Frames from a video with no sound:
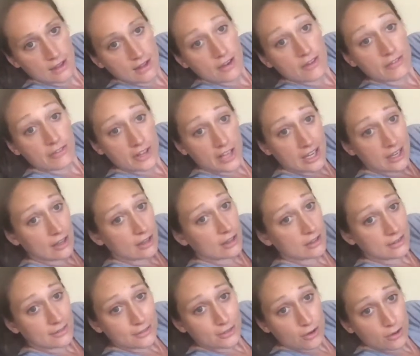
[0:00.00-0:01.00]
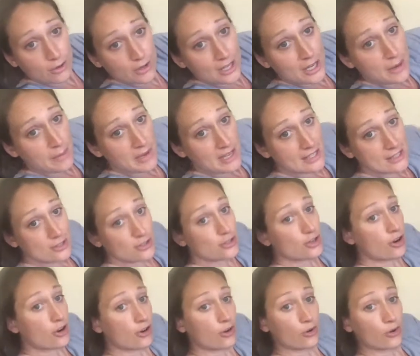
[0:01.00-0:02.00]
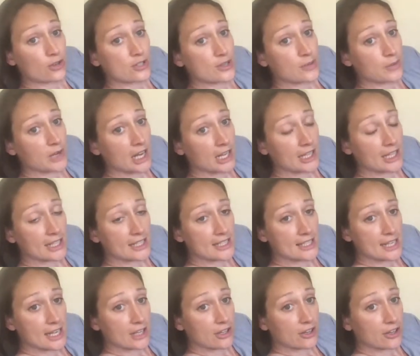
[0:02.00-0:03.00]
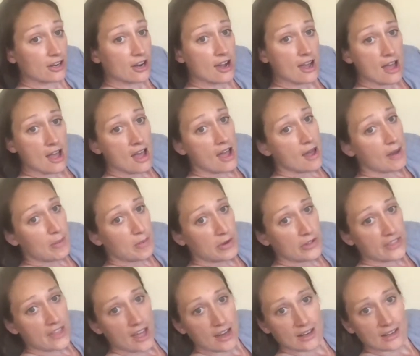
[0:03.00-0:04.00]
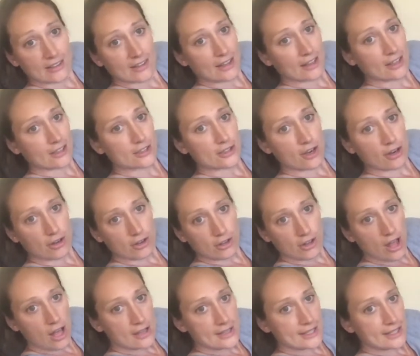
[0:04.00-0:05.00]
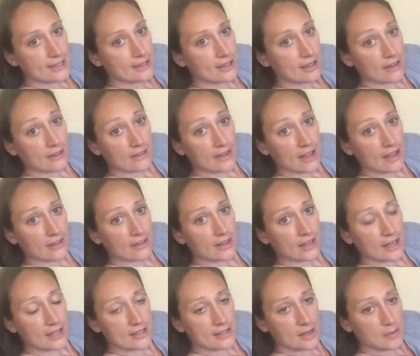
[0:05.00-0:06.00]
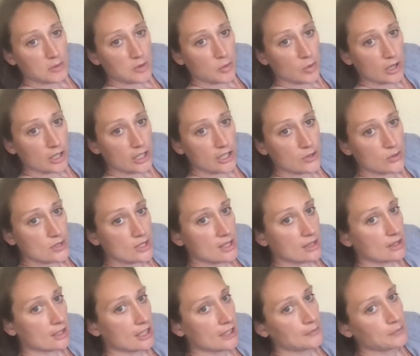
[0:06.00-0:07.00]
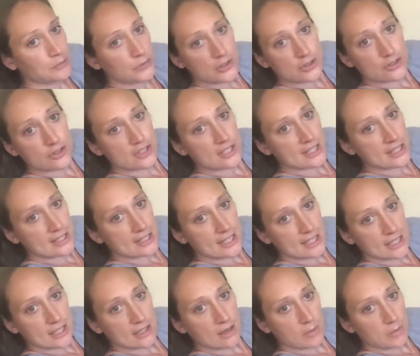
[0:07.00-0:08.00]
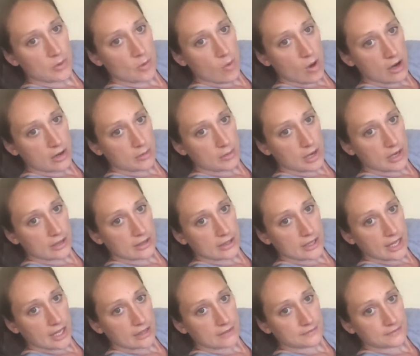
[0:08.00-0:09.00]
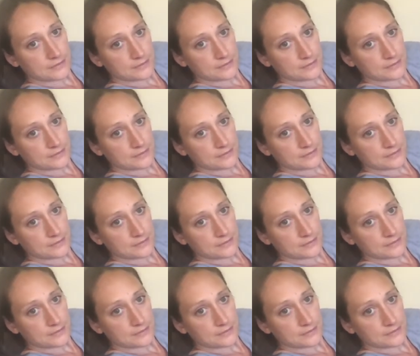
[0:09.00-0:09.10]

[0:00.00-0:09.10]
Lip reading: flannel, throw it in a mason jar or some kind of container, and put that in like a dark closet. And then the next time you want to use it, you just need to heat up the water bottle again.